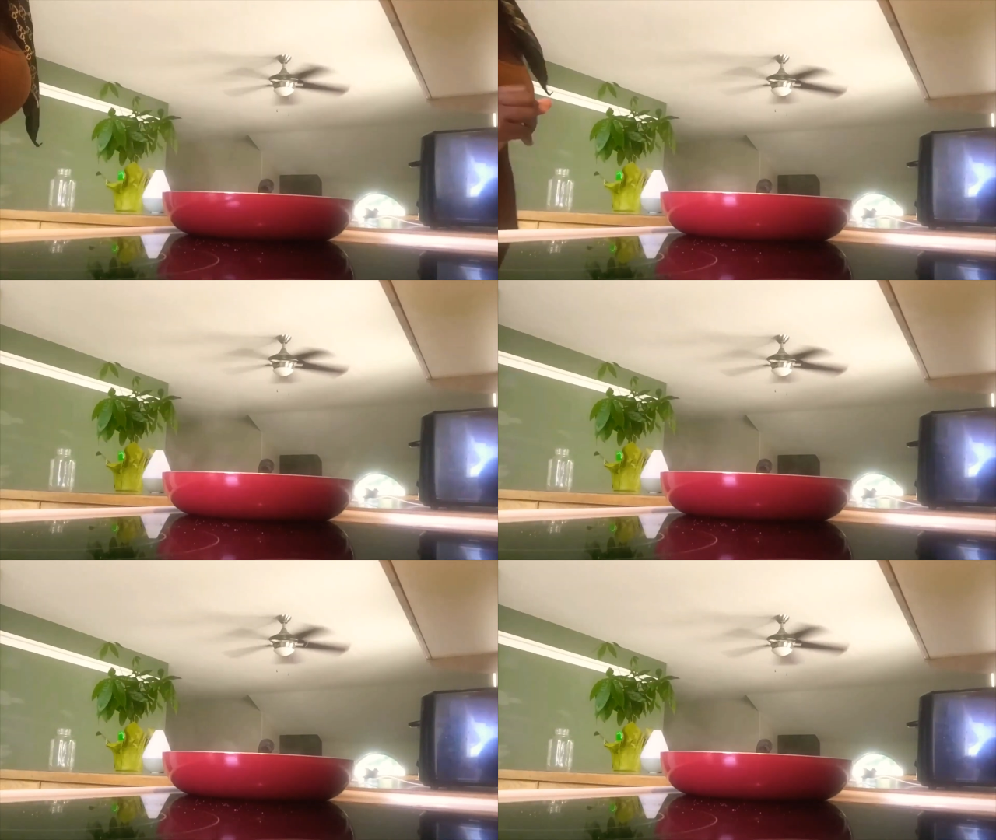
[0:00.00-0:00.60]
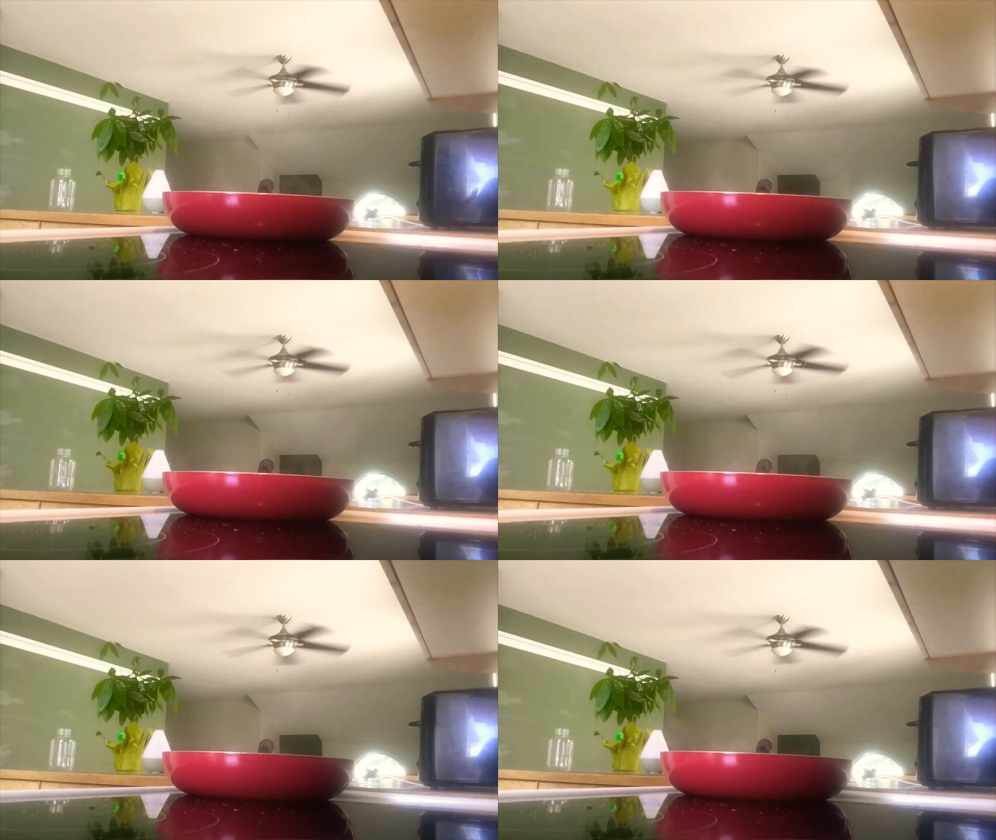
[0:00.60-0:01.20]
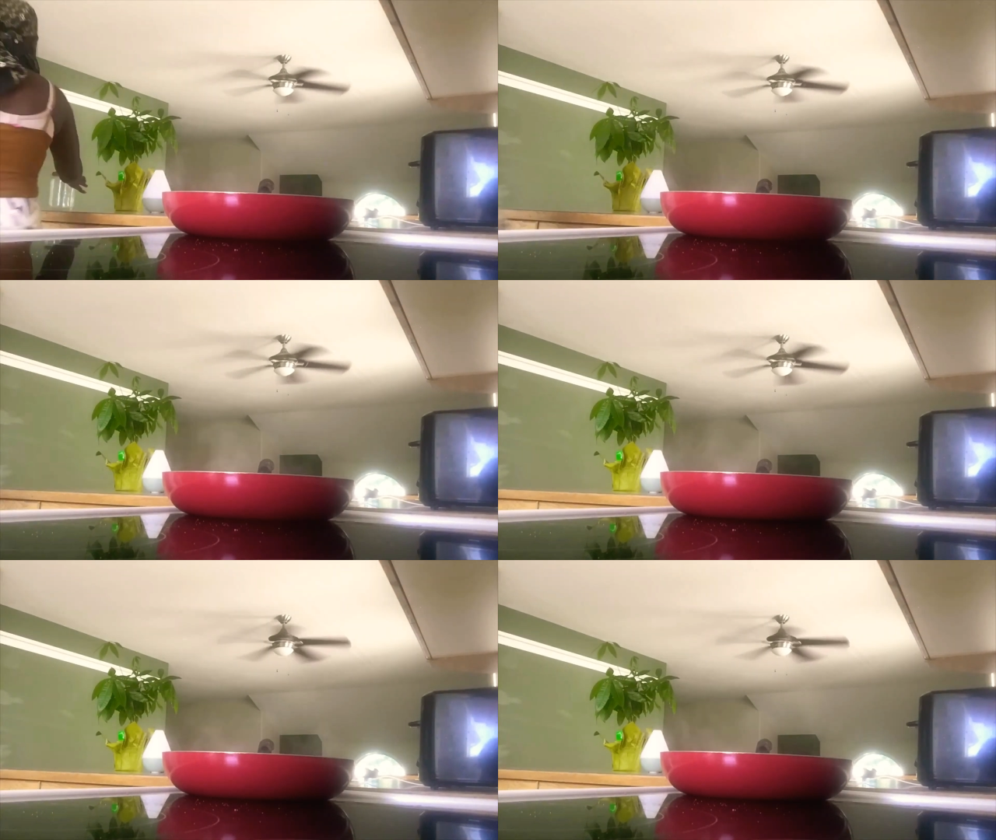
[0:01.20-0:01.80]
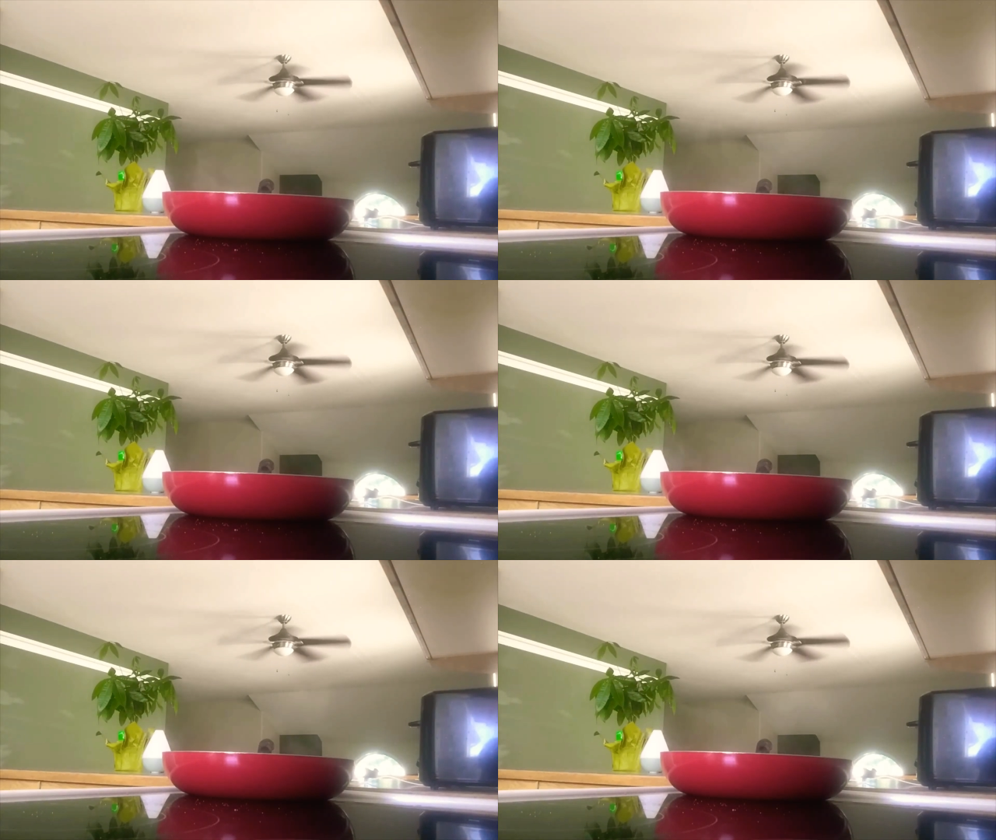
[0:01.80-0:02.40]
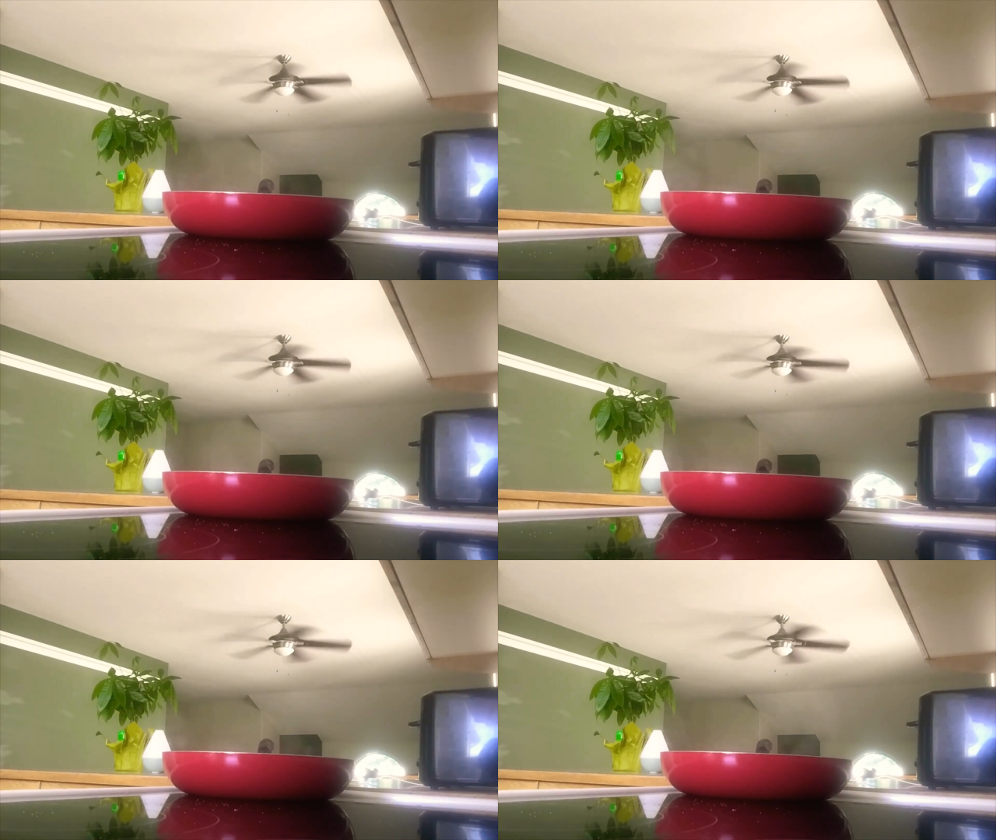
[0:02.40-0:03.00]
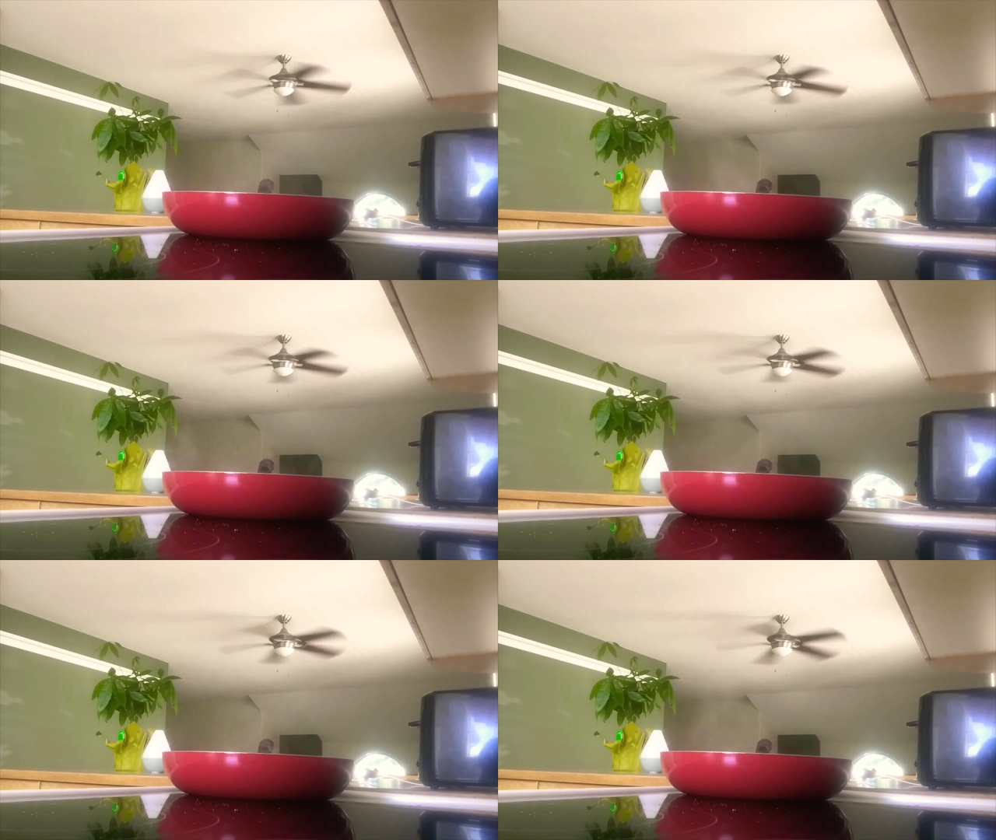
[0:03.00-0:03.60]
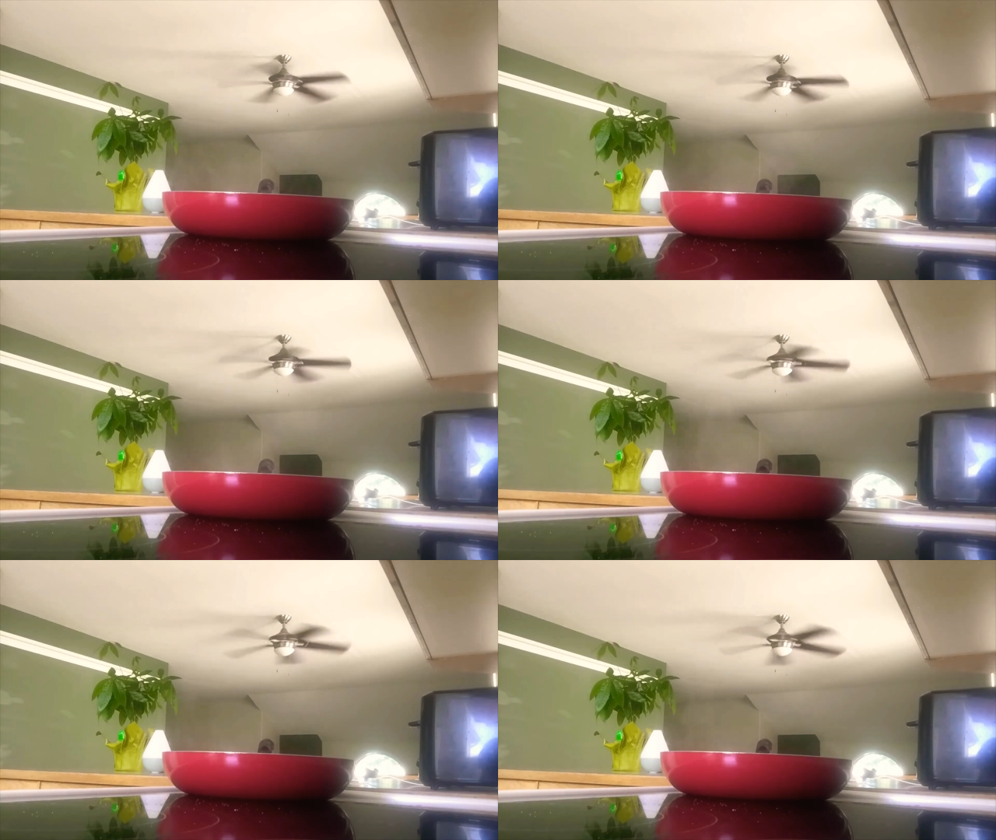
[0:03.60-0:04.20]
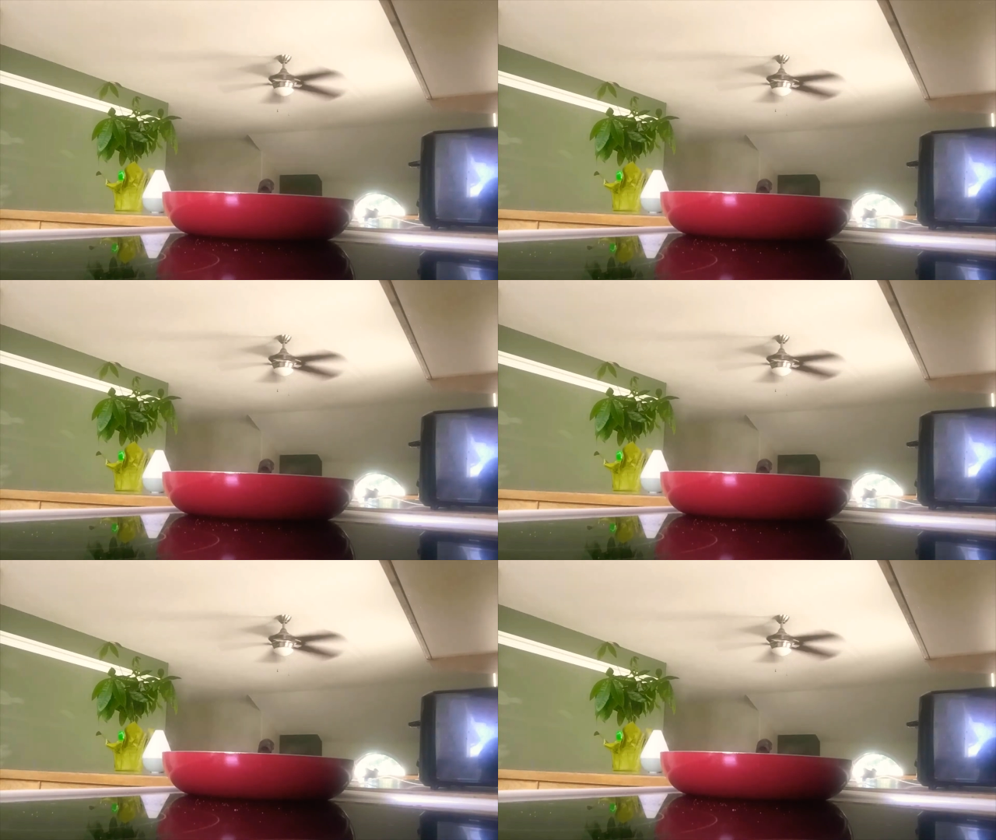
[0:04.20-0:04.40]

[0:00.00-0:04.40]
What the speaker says: Nobody's mouth can be seen.